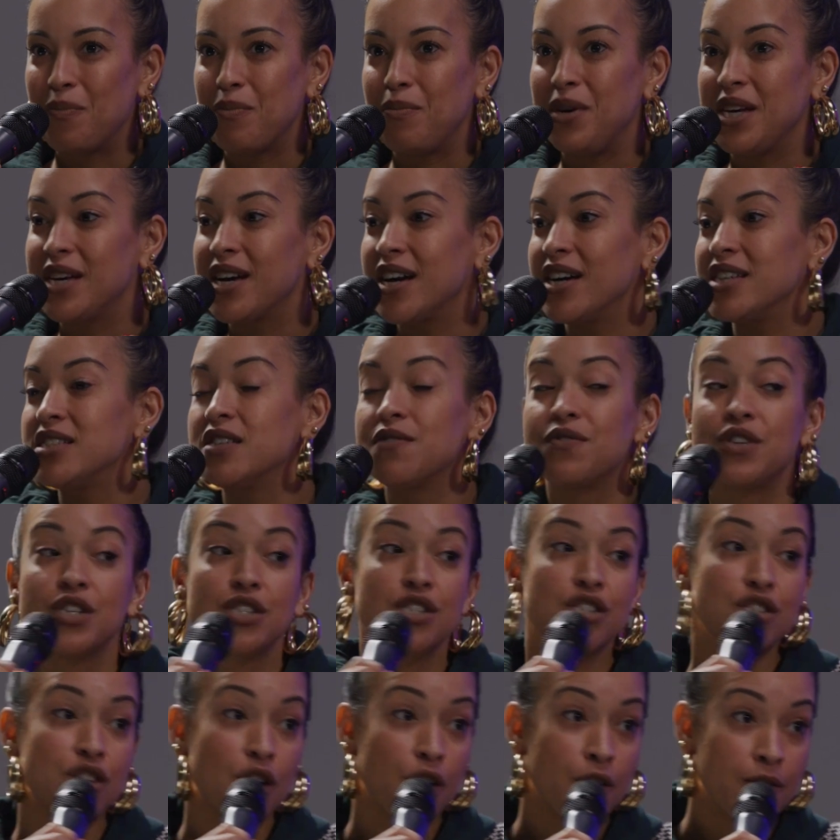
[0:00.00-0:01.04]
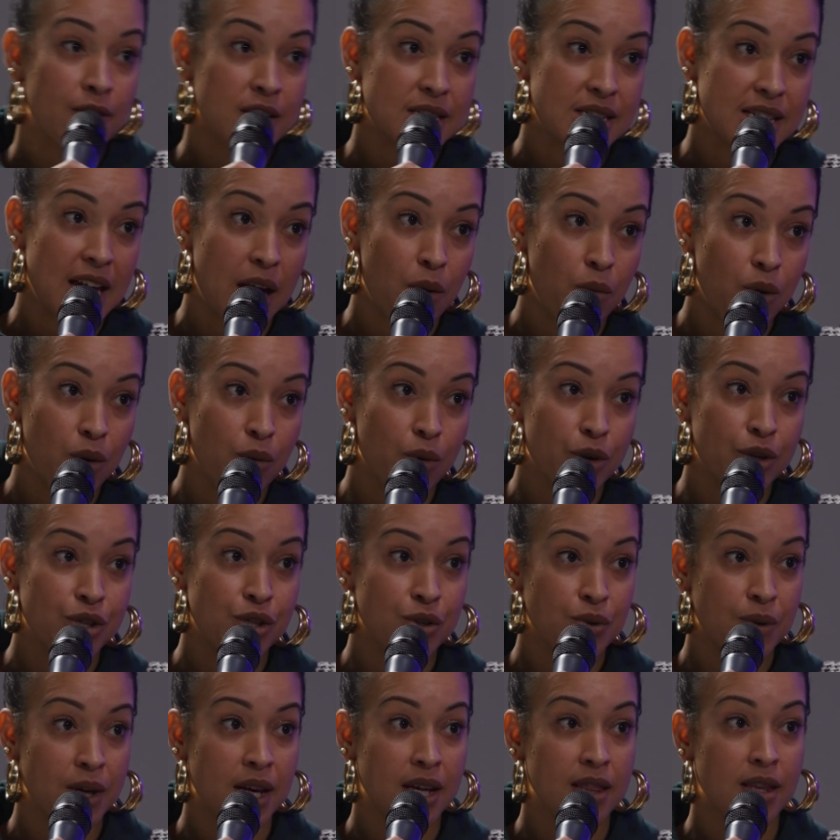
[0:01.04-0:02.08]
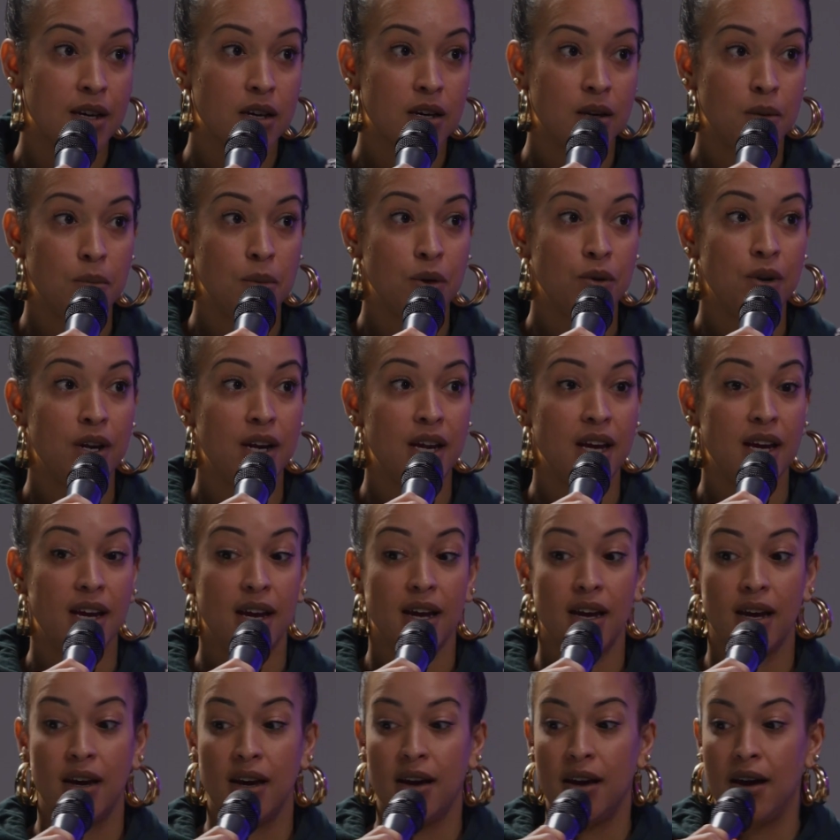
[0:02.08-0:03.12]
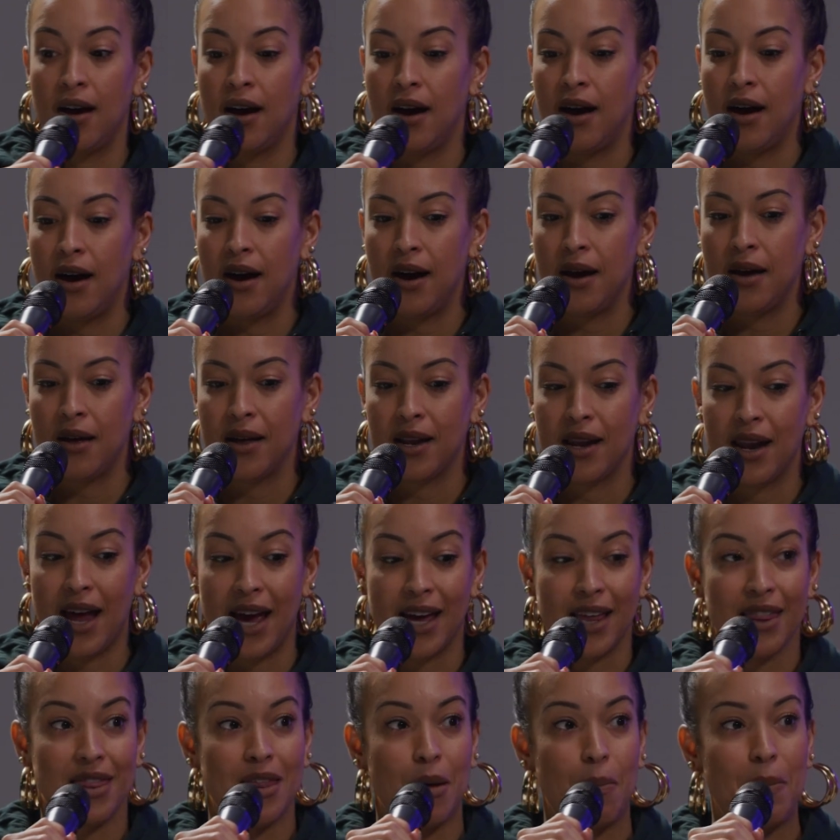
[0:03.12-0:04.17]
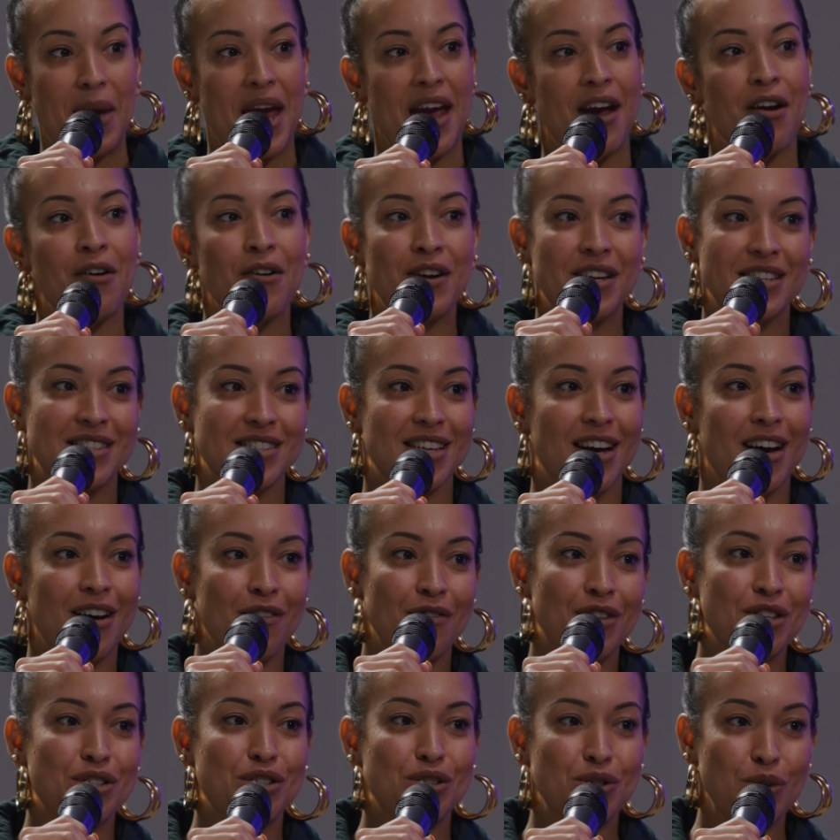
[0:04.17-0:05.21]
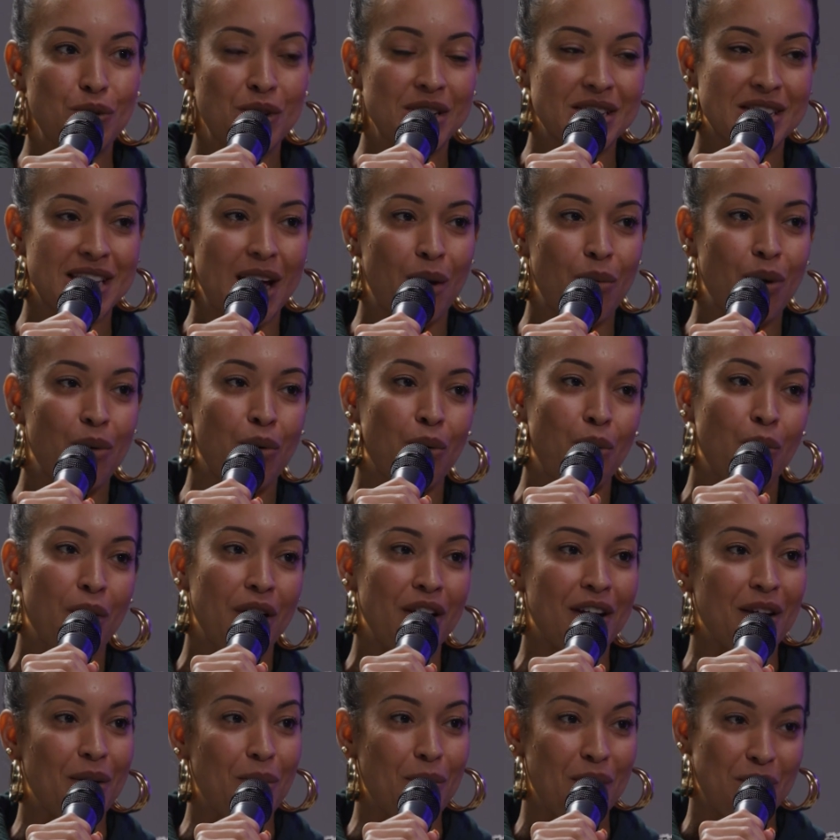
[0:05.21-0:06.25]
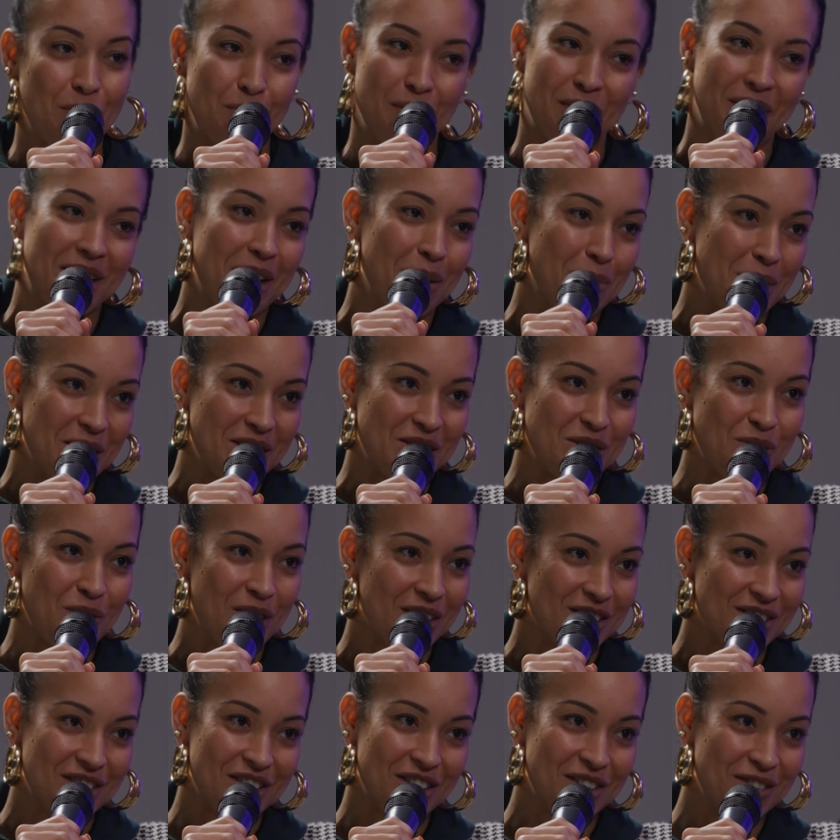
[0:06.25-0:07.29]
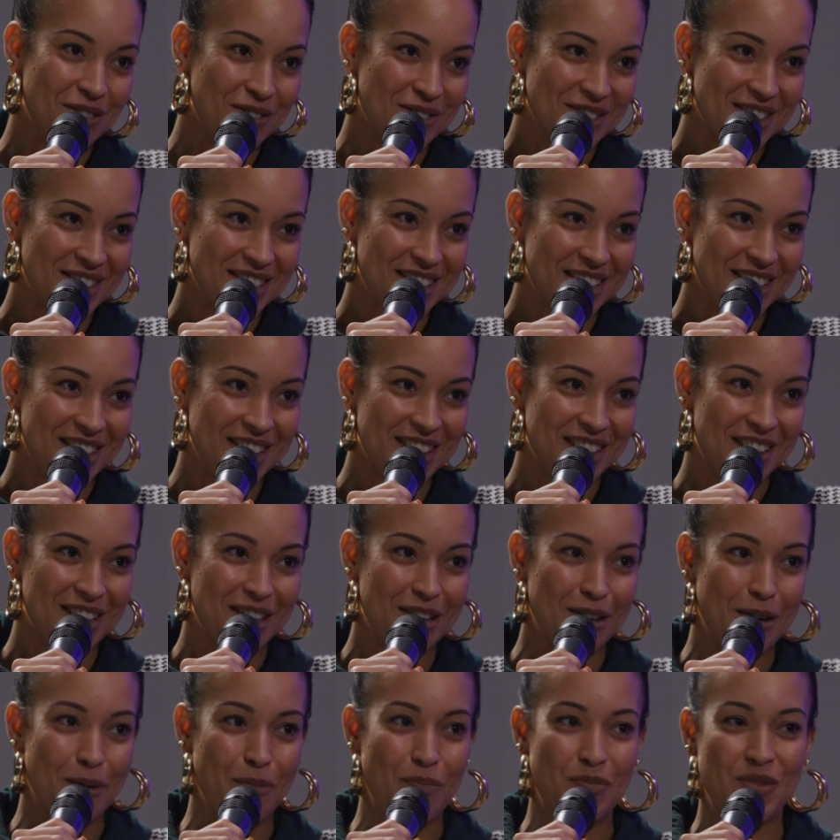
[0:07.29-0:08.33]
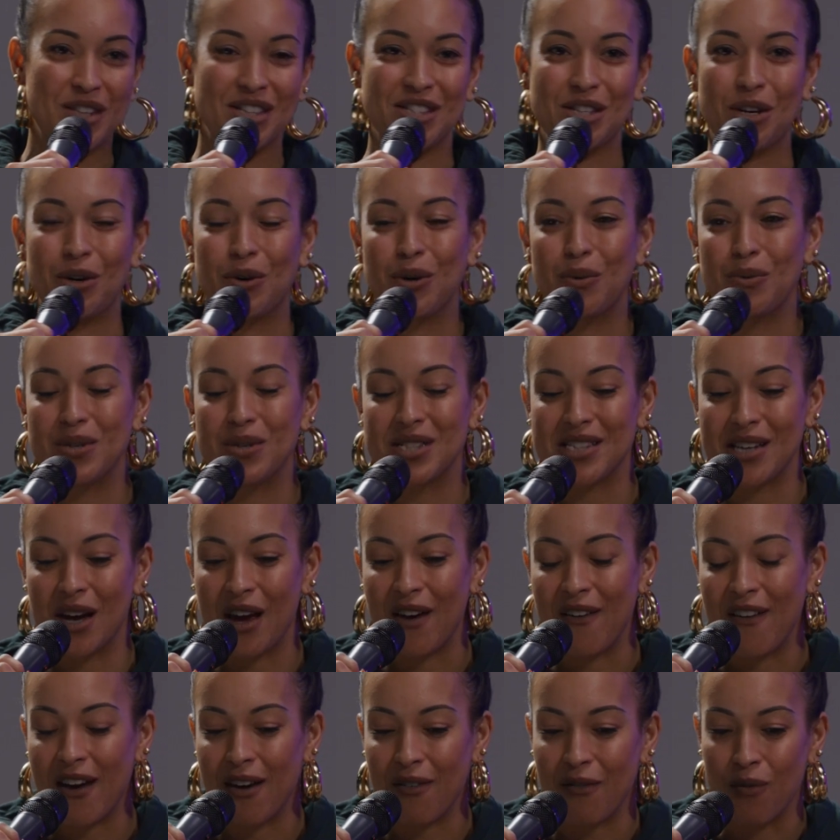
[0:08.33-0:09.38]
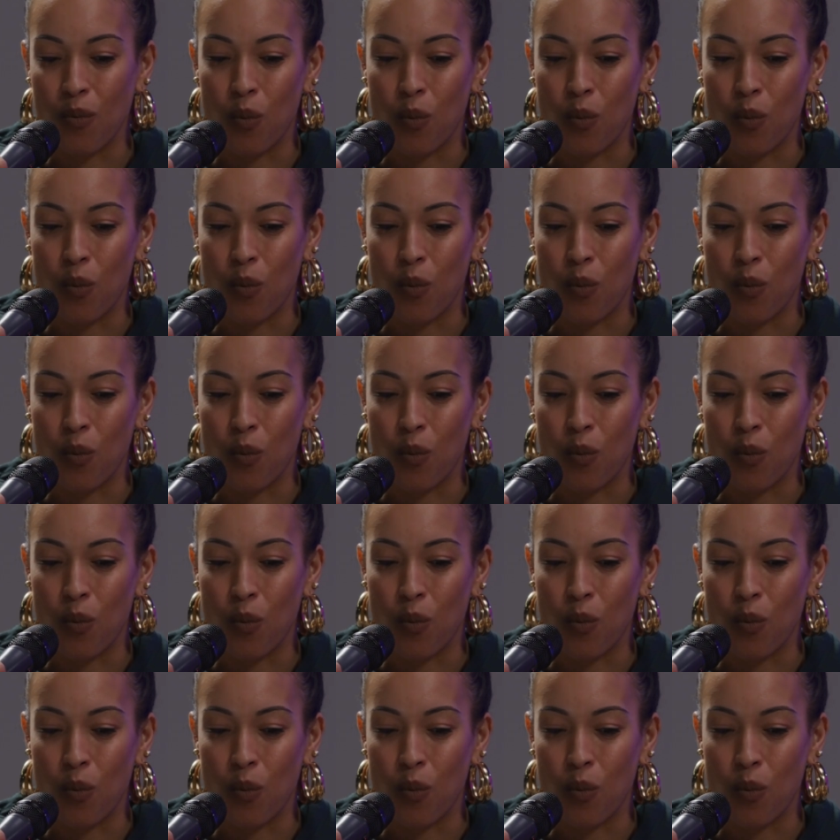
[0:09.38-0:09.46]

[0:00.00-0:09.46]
because of the service that we were doing in the community, like the parents of the students that we were working with were coming to our shows, you know? So it was a